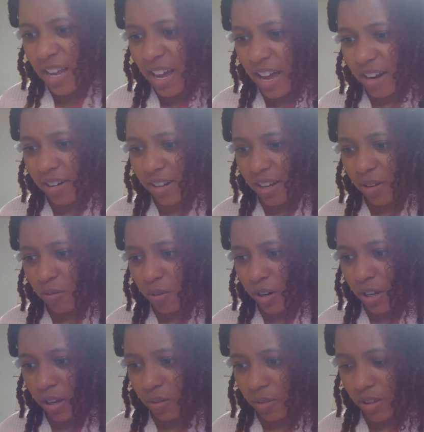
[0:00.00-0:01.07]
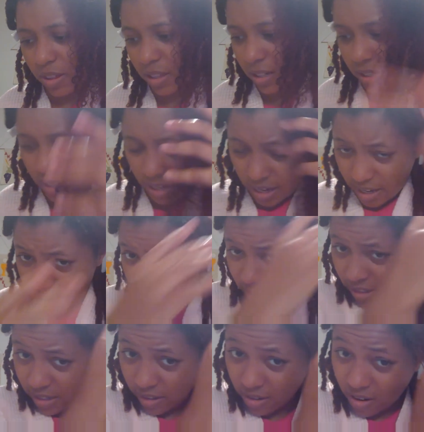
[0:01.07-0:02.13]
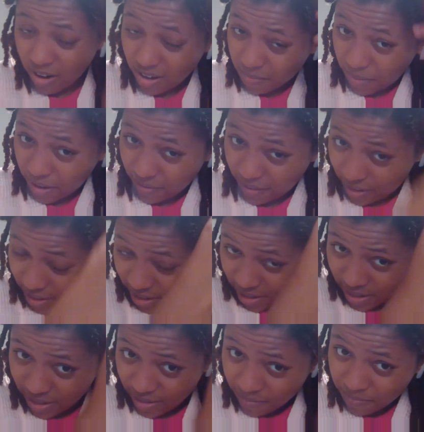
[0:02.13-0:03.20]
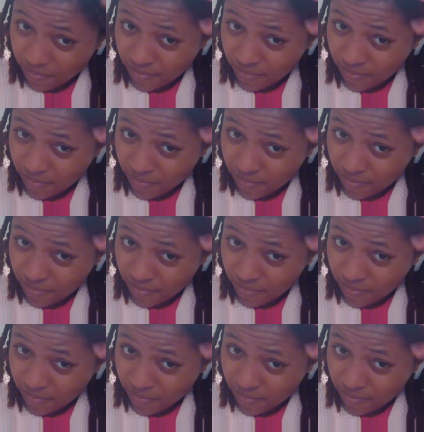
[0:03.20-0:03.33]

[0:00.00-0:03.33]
I don't like working with the shed hairs still on my fingers.